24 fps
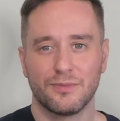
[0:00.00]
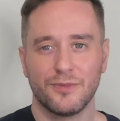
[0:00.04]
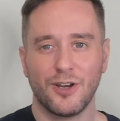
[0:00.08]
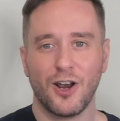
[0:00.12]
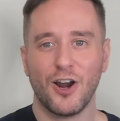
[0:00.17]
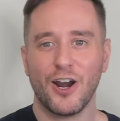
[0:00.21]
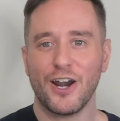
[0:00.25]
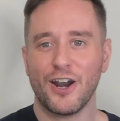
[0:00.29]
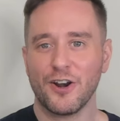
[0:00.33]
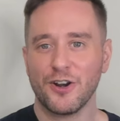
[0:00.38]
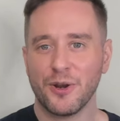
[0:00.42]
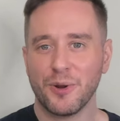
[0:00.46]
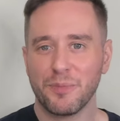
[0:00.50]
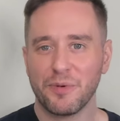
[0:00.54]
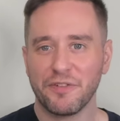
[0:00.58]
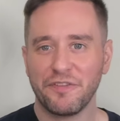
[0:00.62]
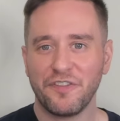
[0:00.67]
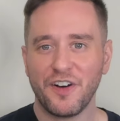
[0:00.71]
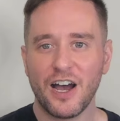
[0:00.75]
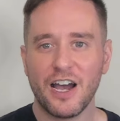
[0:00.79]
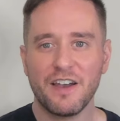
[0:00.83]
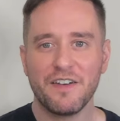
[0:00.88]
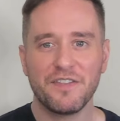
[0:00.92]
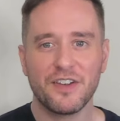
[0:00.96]
Alright, our number
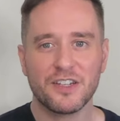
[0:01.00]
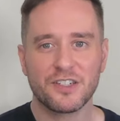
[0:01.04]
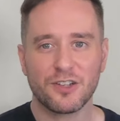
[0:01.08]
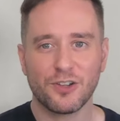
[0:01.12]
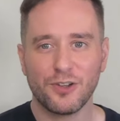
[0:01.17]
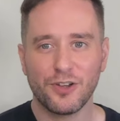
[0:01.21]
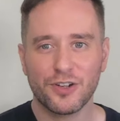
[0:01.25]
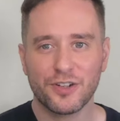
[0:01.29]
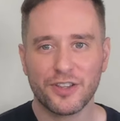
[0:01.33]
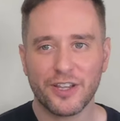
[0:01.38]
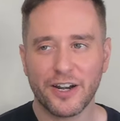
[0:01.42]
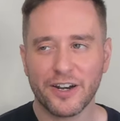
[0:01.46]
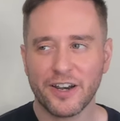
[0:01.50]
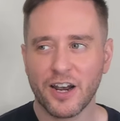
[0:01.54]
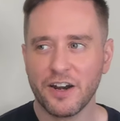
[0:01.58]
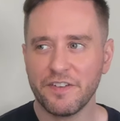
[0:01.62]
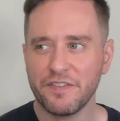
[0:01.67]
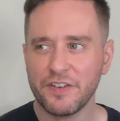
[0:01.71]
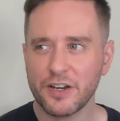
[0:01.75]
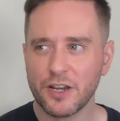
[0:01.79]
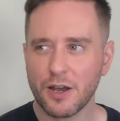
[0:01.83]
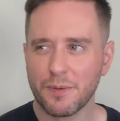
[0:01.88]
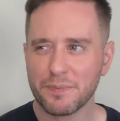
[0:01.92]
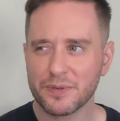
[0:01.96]
5 is a look that kind
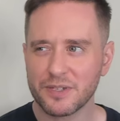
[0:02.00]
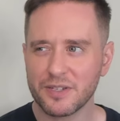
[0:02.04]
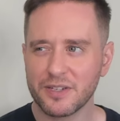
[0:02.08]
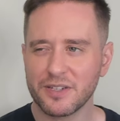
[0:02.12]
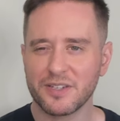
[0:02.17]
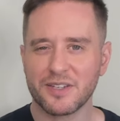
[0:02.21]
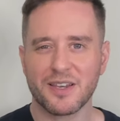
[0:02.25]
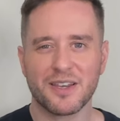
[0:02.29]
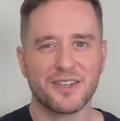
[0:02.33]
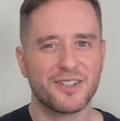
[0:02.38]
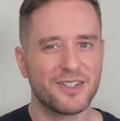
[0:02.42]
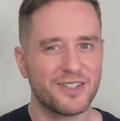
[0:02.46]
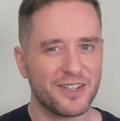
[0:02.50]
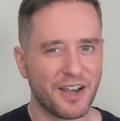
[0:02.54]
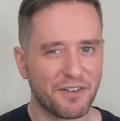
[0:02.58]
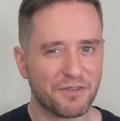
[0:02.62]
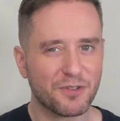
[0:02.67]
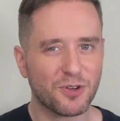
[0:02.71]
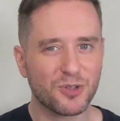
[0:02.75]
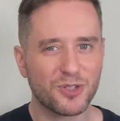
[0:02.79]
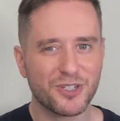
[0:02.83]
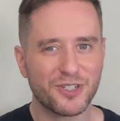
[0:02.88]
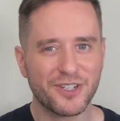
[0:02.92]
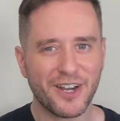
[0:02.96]
of encompasses
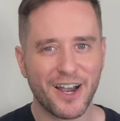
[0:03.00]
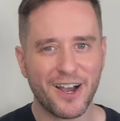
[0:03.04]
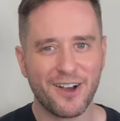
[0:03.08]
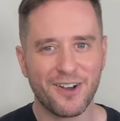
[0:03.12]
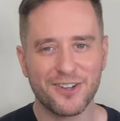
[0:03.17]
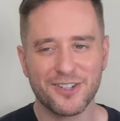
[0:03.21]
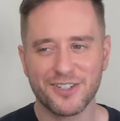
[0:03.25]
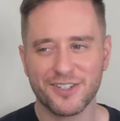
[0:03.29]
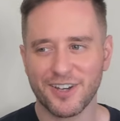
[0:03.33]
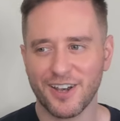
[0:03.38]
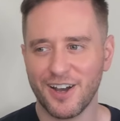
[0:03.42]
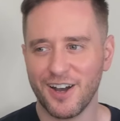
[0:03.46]
several styles.